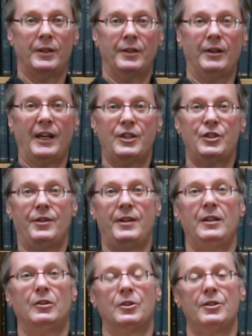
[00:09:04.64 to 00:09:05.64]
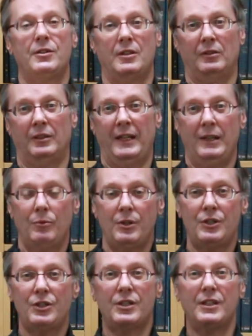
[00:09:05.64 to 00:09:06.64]
interaction. They learn their
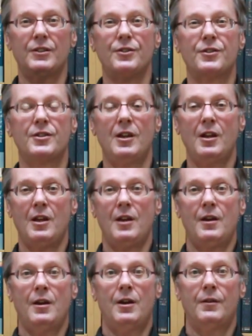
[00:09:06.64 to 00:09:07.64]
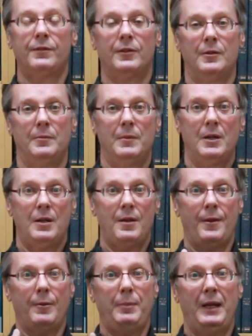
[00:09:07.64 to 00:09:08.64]
language skills from
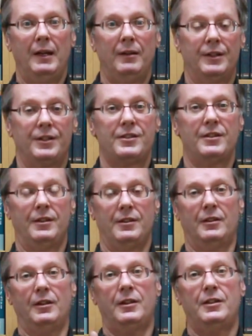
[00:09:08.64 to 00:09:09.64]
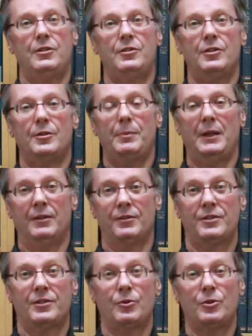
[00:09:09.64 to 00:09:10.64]
their parents and talking to their
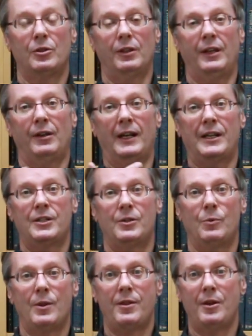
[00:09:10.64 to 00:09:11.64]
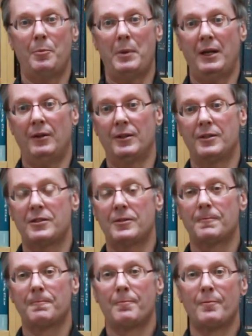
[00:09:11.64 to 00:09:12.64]
parents, social interaction with their parents.
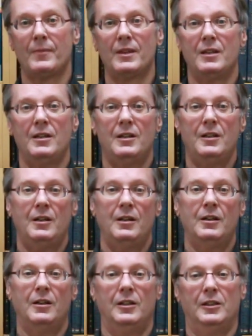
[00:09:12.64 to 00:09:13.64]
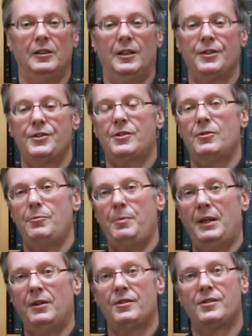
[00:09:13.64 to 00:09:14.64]
Also,
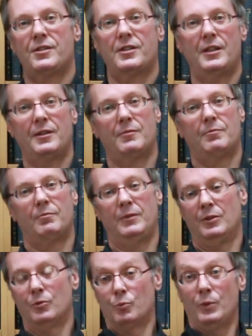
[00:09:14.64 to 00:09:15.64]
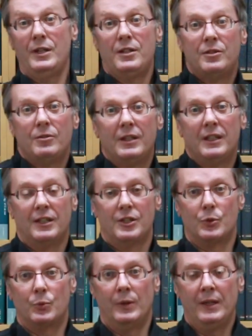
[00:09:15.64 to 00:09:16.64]
parents that read to
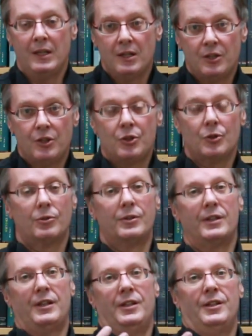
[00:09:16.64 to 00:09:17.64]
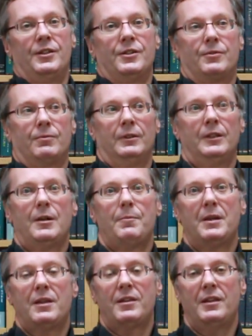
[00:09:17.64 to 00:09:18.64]
kids. Reading to children is really a
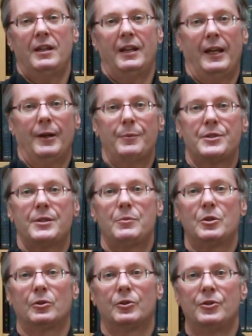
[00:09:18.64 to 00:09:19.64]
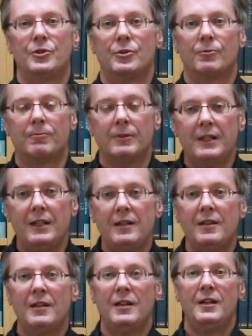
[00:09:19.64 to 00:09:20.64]
big thing. It helps them to learn to read,
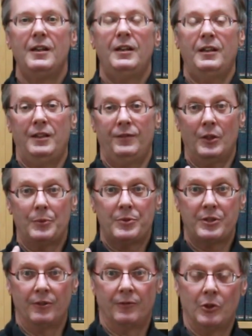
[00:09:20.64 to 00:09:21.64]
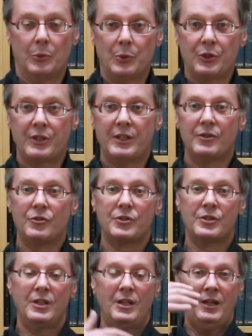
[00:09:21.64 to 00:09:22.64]
develops their verbal
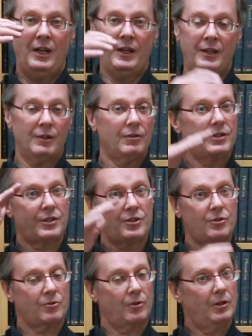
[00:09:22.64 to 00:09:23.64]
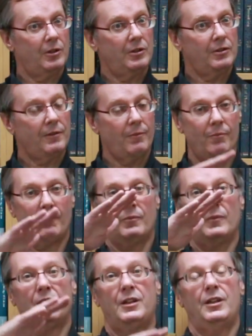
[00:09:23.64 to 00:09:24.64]
skills, and there is a strong
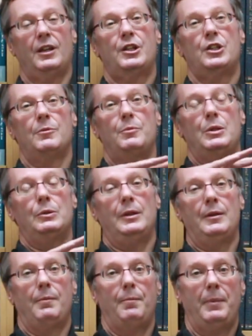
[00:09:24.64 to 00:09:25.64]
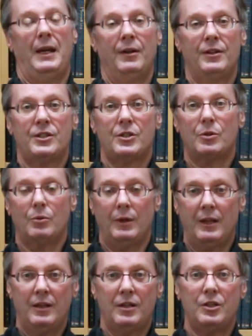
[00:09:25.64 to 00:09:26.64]
connection between parents
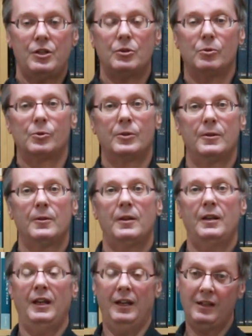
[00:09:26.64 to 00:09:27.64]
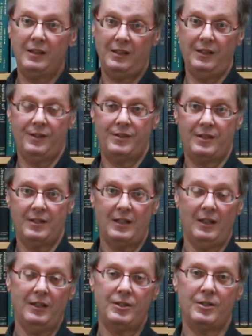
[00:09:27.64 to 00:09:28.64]
reading to children and kids'
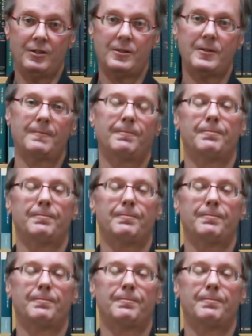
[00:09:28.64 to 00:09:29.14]
intelligence.